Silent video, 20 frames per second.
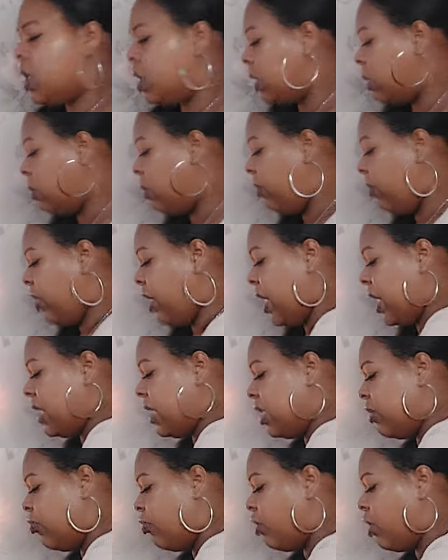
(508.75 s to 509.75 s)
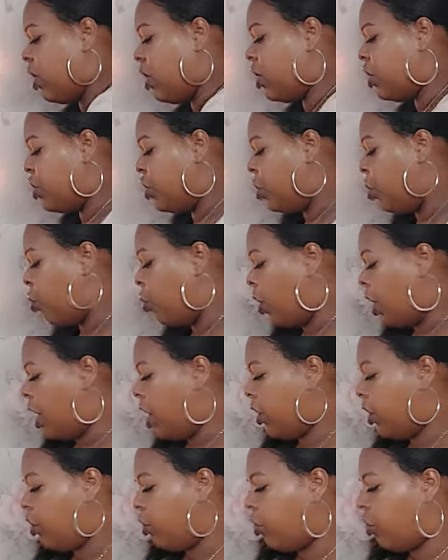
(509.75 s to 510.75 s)
Some of you guys, this is regarding your
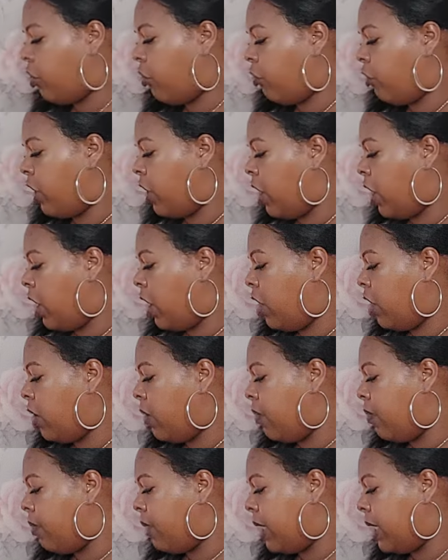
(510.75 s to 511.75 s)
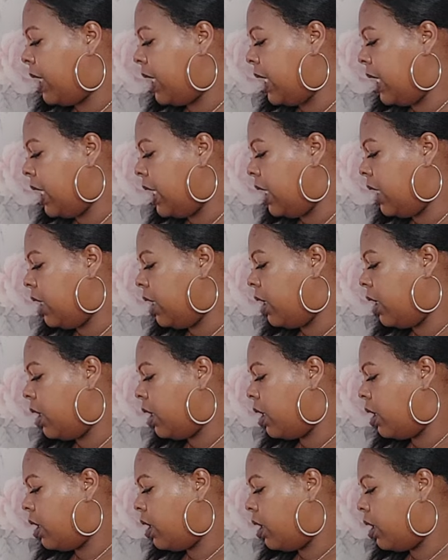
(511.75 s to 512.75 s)
work, your career, your money,
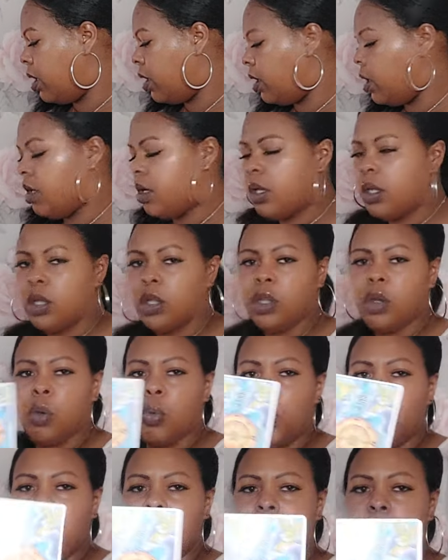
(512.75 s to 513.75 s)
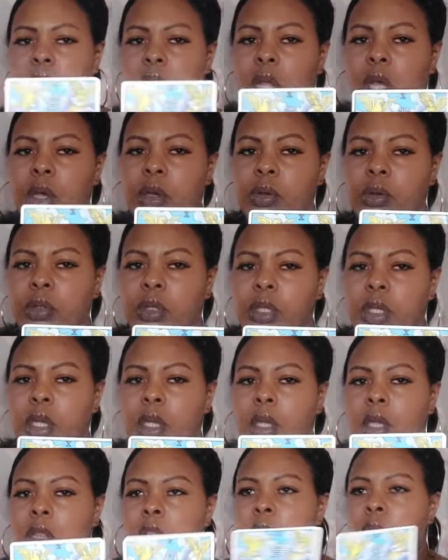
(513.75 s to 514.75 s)
your workload.
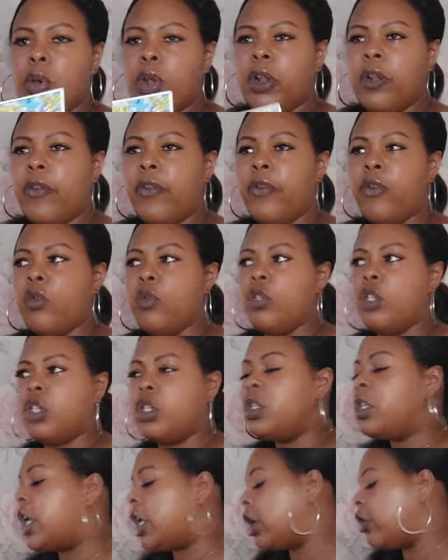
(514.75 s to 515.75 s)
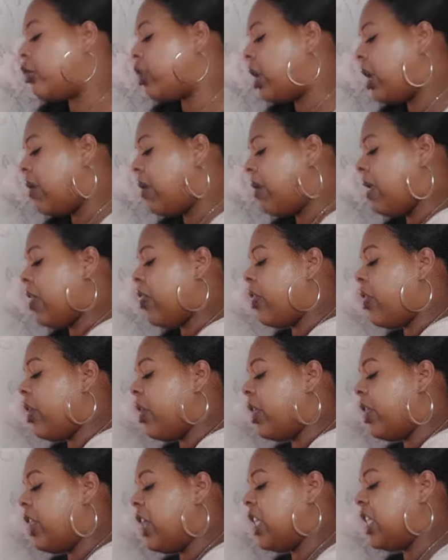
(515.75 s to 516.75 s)
The Wheel of Fortune. Yeah, you're trying to make
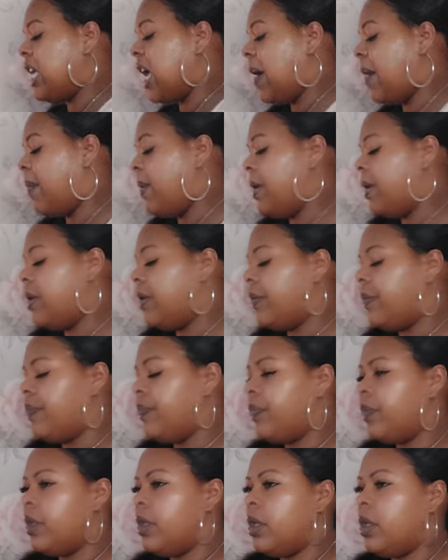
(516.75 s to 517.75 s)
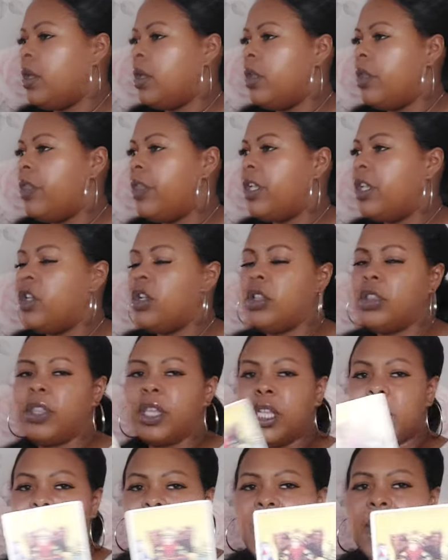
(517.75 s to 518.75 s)
things happen. Think good
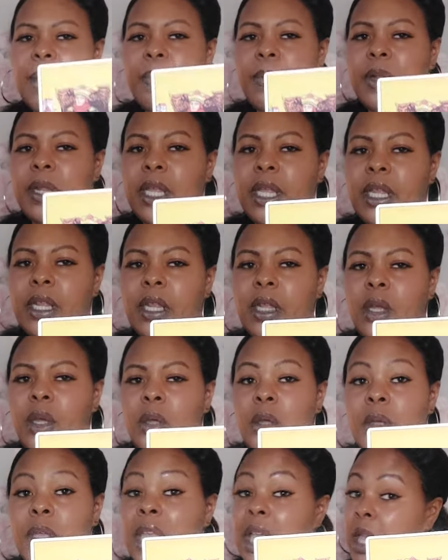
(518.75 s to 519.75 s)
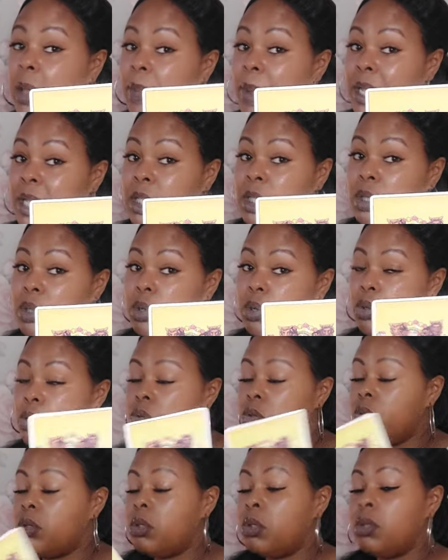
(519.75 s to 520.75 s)
things are happening. King of
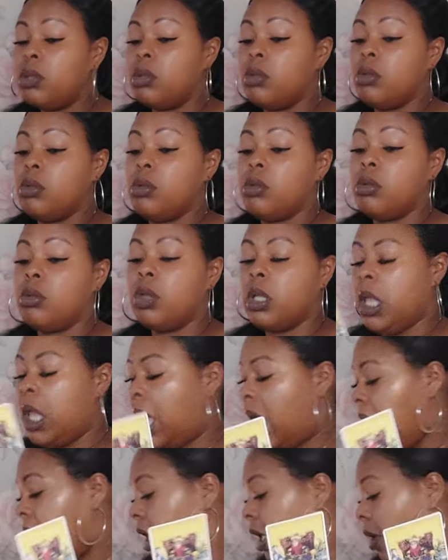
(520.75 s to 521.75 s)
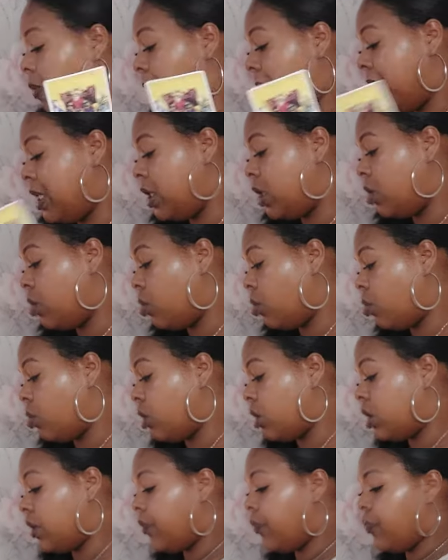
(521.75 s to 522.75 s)
Pentacles. Yeah, King of
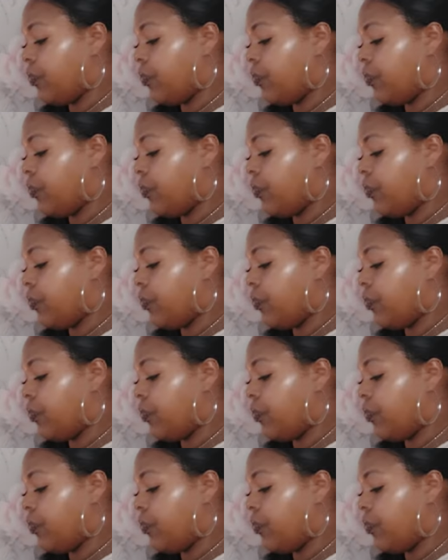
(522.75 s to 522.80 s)
Pentacles.